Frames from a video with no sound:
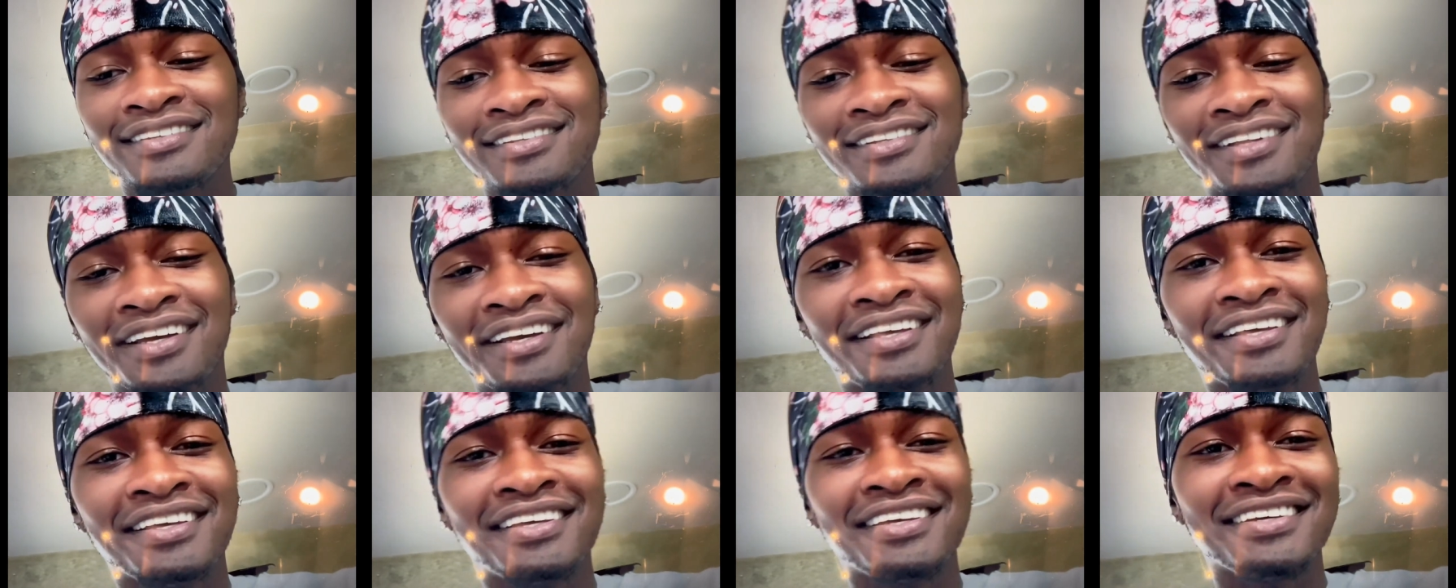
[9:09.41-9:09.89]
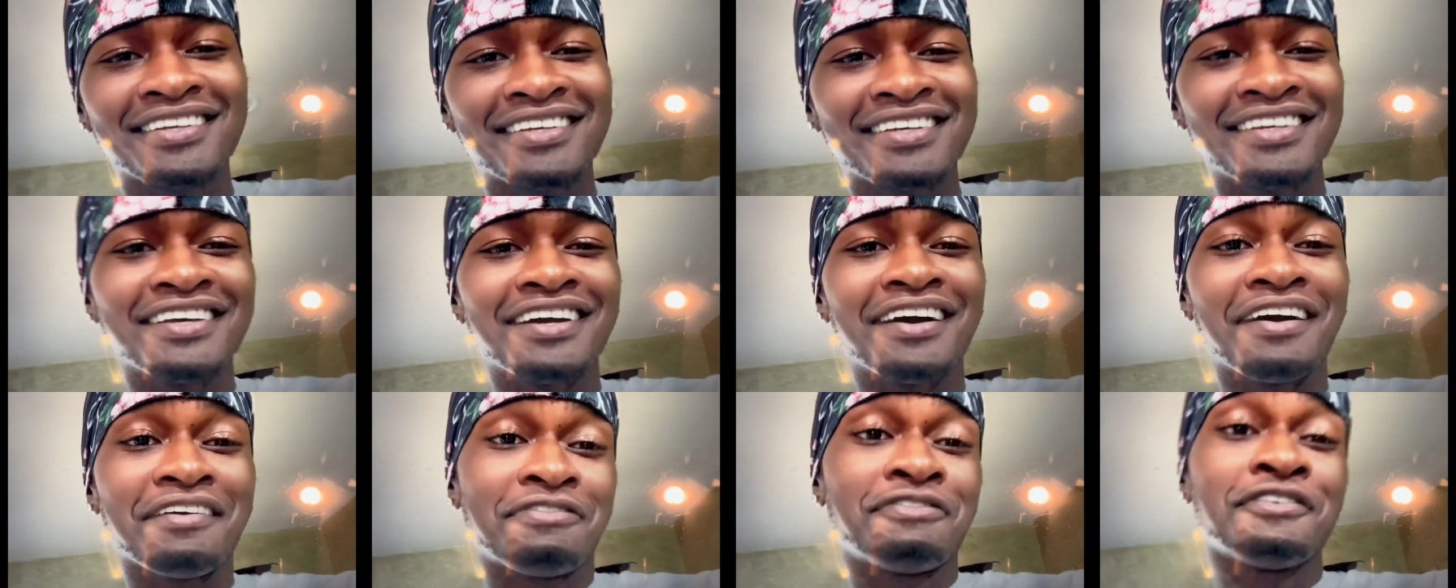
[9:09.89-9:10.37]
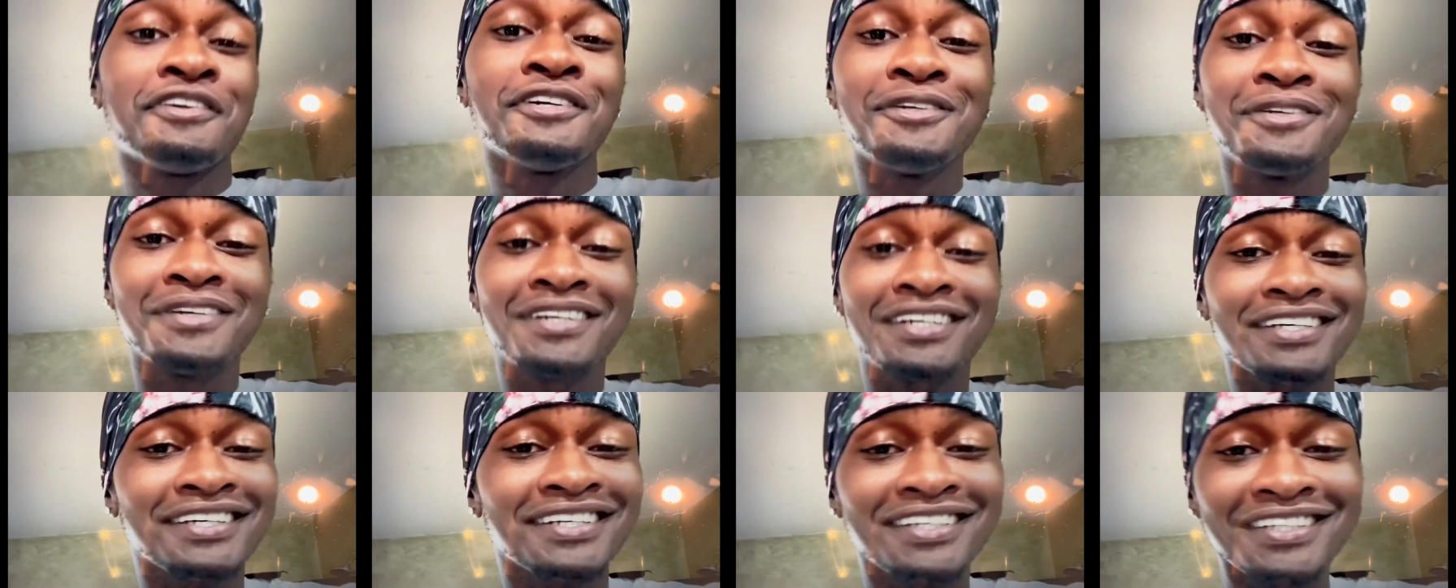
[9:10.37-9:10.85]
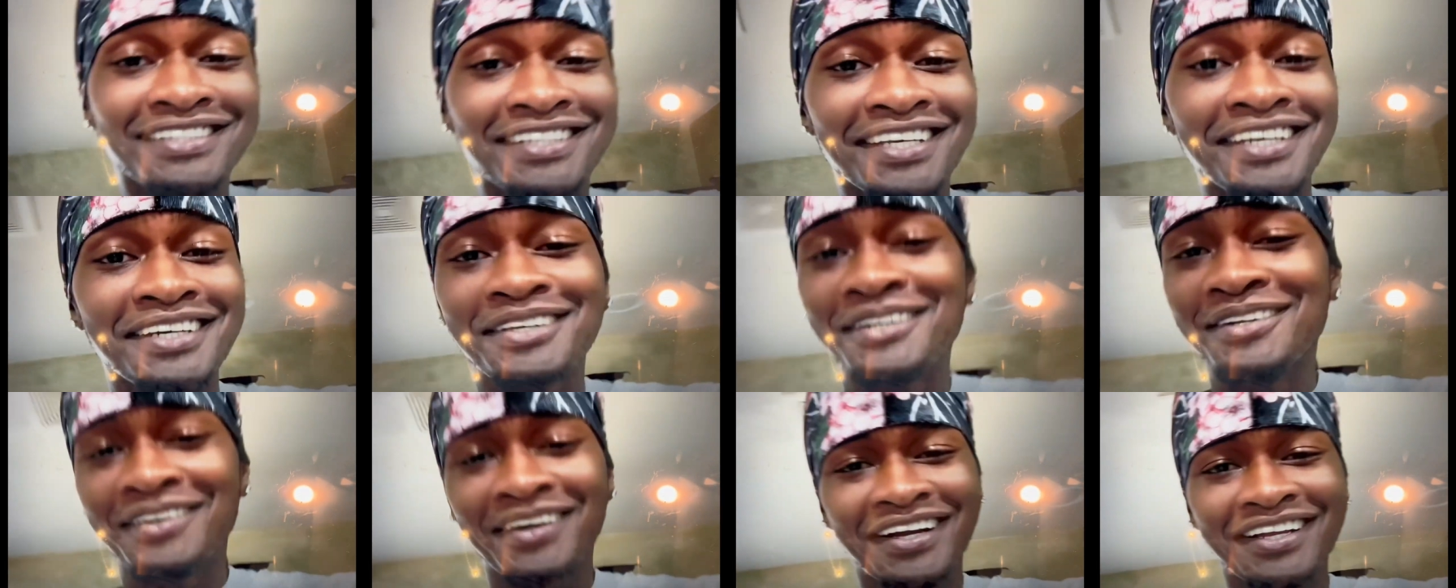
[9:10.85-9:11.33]
Like, I feel good as
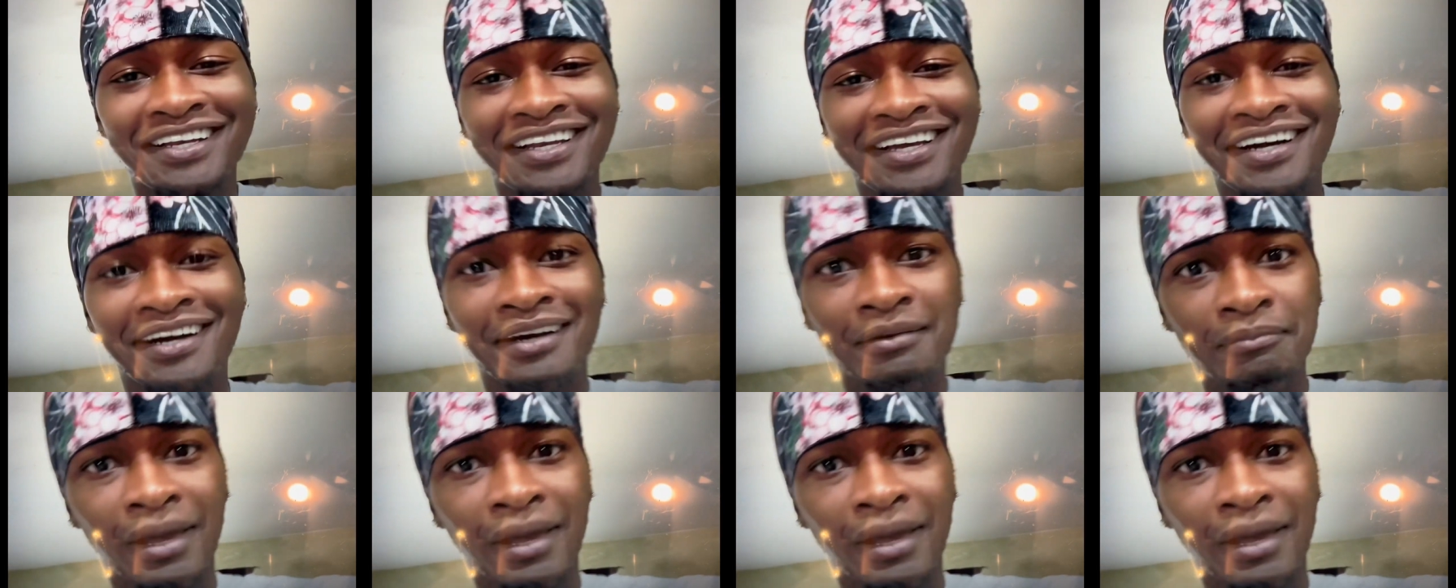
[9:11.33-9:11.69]
hell right now.